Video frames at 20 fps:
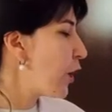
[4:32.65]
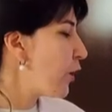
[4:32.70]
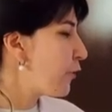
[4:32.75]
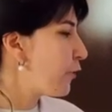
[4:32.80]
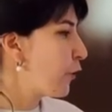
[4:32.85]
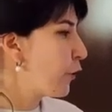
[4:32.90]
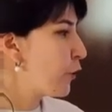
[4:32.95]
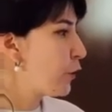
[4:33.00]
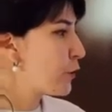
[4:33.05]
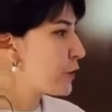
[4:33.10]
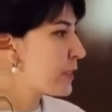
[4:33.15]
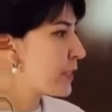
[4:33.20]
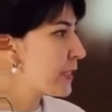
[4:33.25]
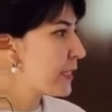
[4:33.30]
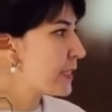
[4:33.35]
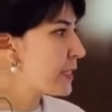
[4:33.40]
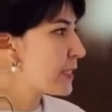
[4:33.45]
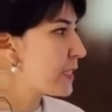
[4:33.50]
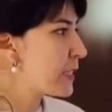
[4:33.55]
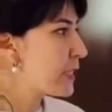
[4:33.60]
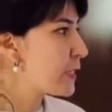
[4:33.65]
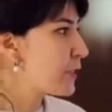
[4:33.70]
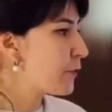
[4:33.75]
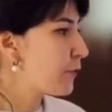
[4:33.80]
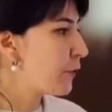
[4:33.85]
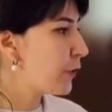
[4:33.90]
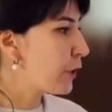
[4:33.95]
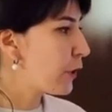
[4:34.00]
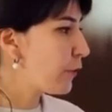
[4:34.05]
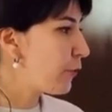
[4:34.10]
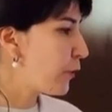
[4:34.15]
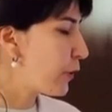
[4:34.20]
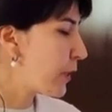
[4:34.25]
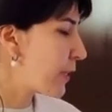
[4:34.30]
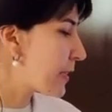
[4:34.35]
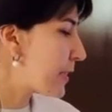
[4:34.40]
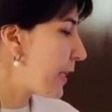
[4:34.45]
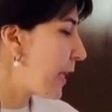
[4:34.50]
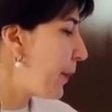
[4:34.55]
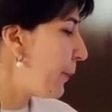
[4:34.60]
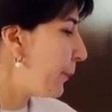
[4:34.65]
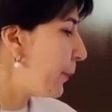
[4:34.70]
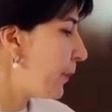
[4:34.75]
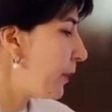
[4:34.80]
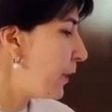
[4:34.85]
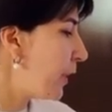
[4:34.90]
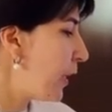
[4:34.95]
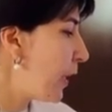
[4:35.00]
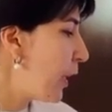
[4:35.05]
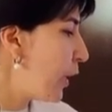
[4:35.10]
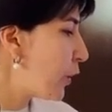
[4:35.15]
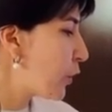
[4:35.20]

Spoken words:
For this is, for example,